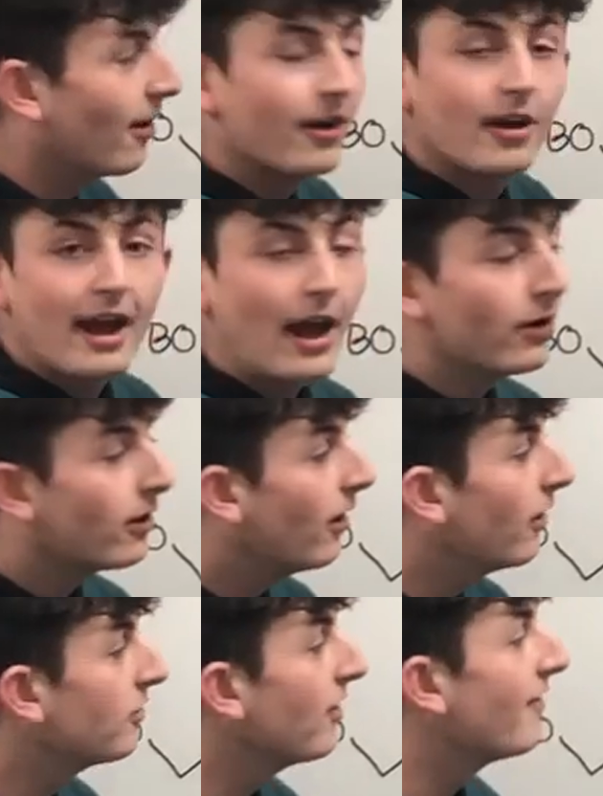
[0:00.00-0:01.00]
our
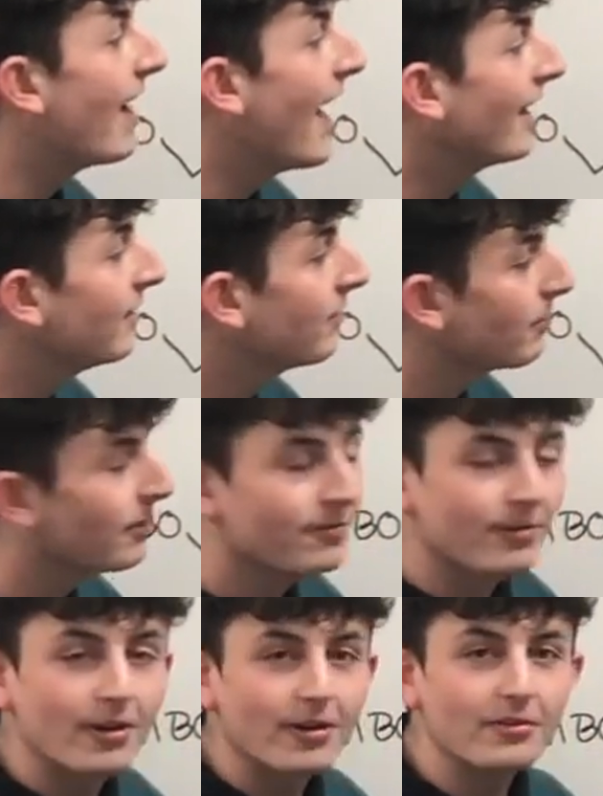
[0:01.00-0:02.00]
alcohols have added from the
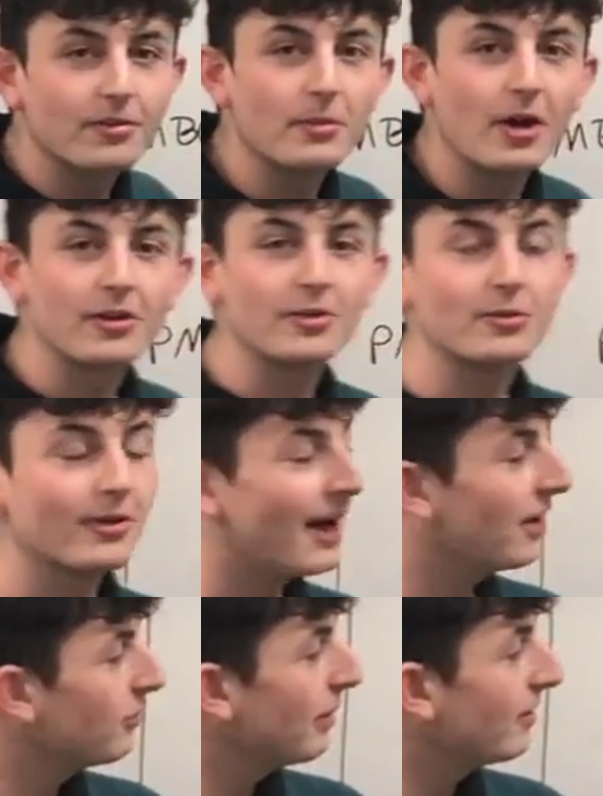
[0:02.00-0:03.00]
front of the molecule
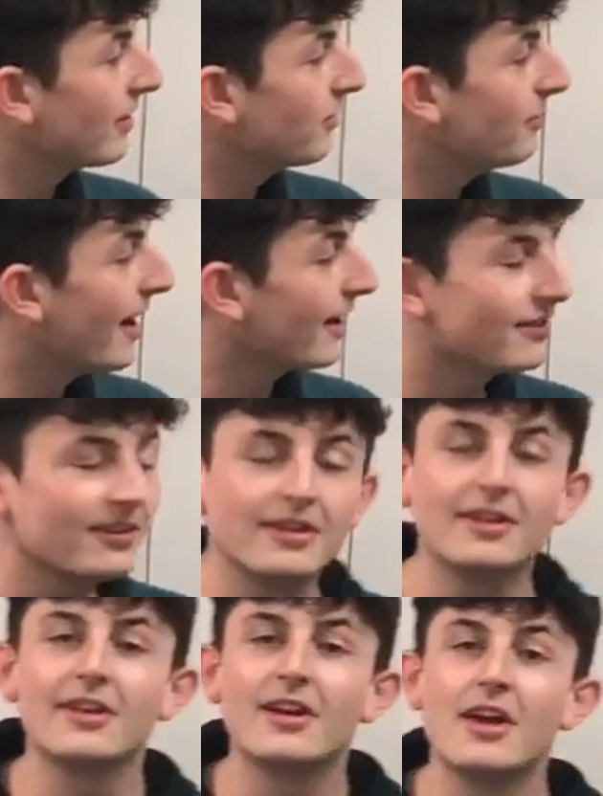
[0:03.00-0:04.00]
as we would expect.
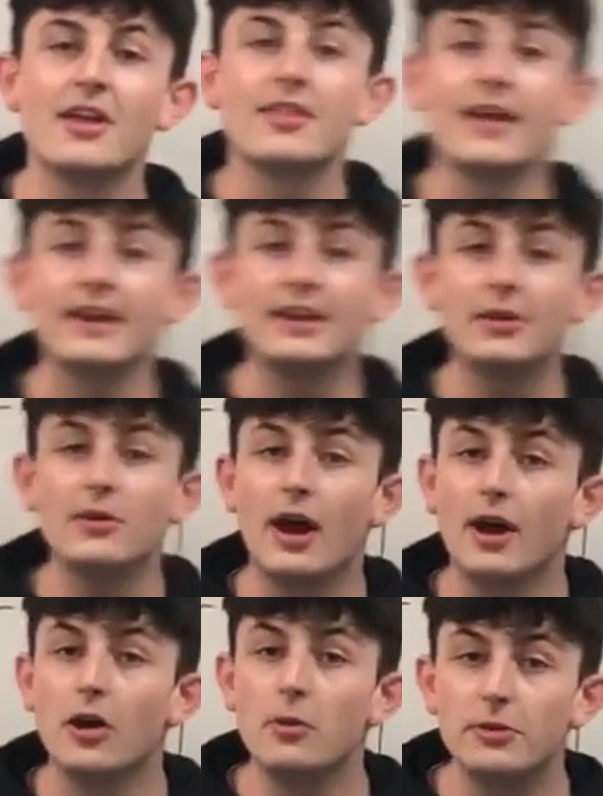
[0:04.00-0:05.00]
Thank you.
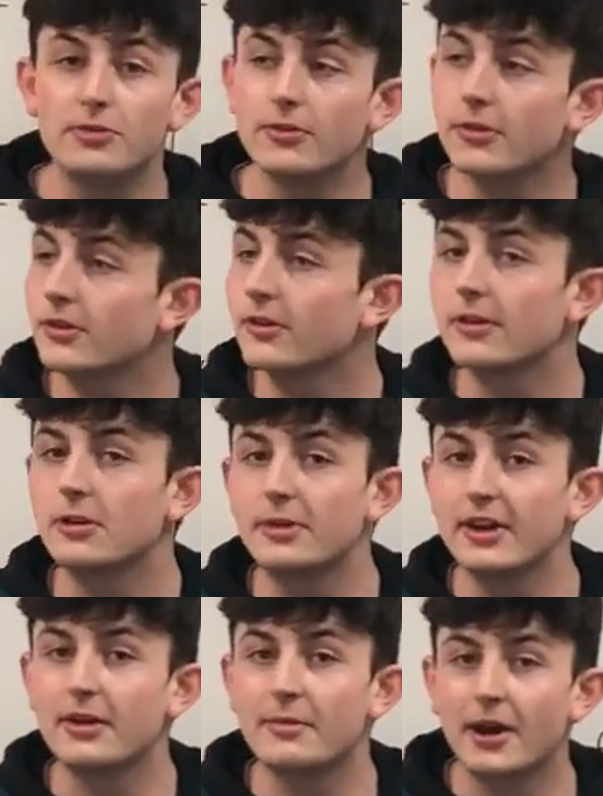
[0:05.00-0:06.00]
I hope you've learned a little
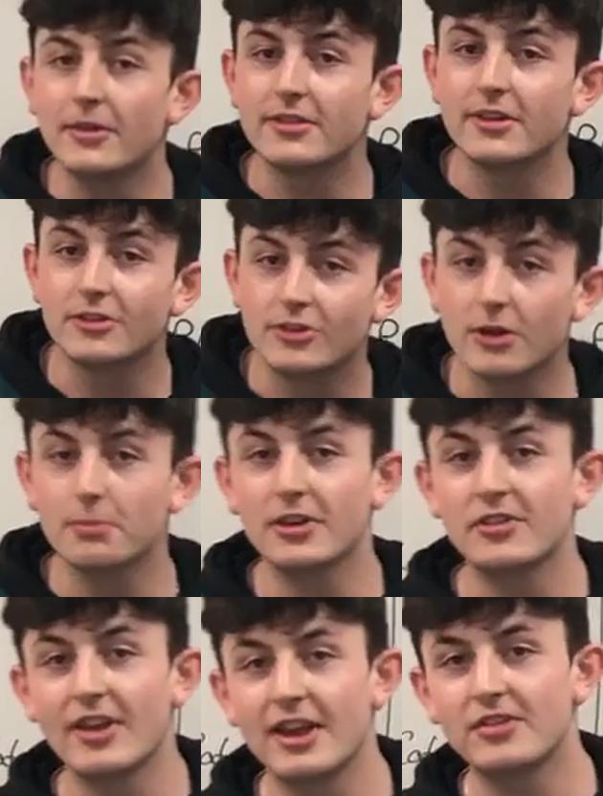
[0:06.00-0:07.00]
bit about the
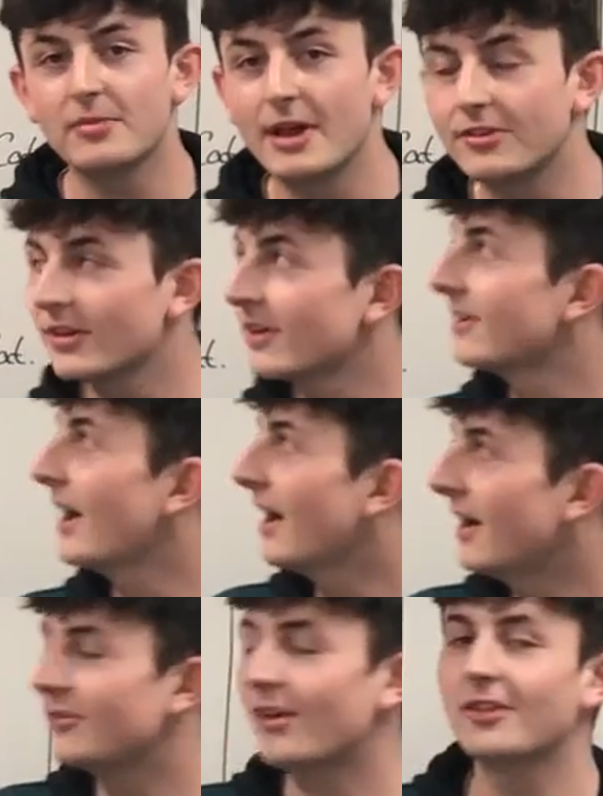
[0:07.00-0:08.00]
sharpless asymmetric
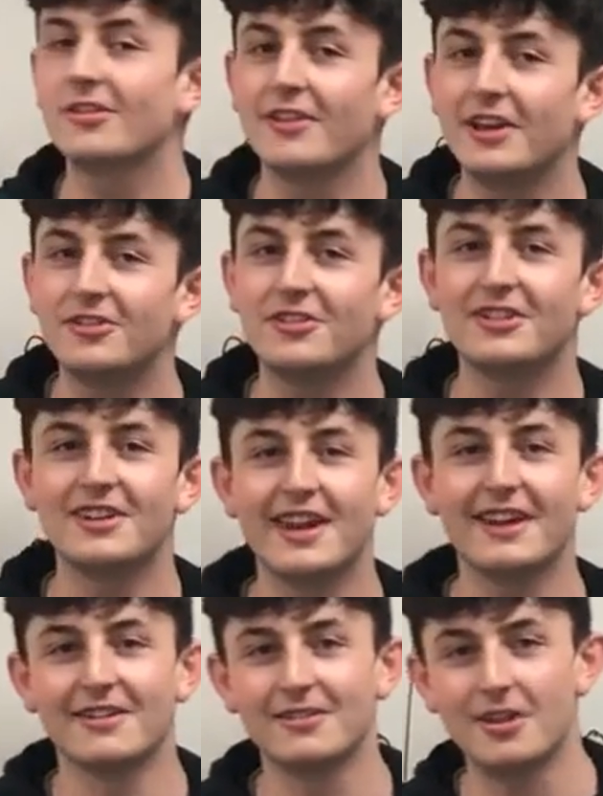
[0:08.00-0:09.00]
dihydroxylation
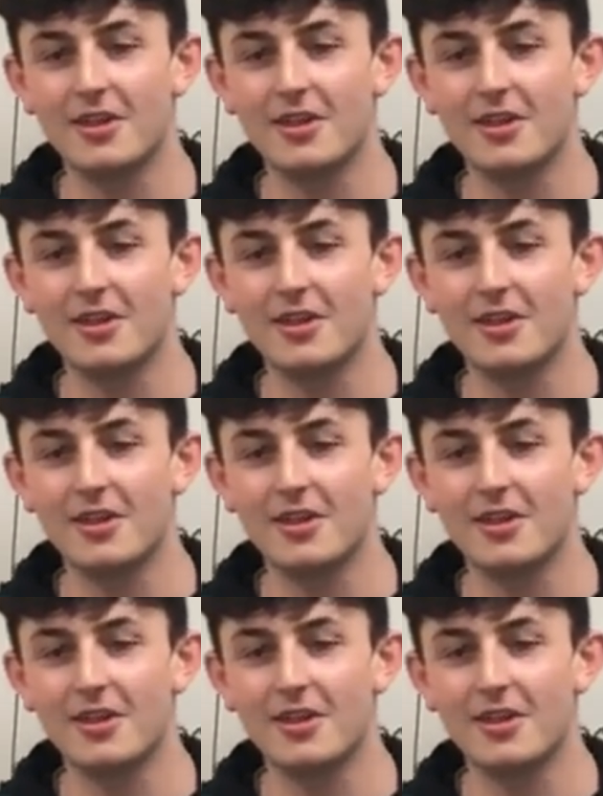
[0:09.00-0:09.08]
today.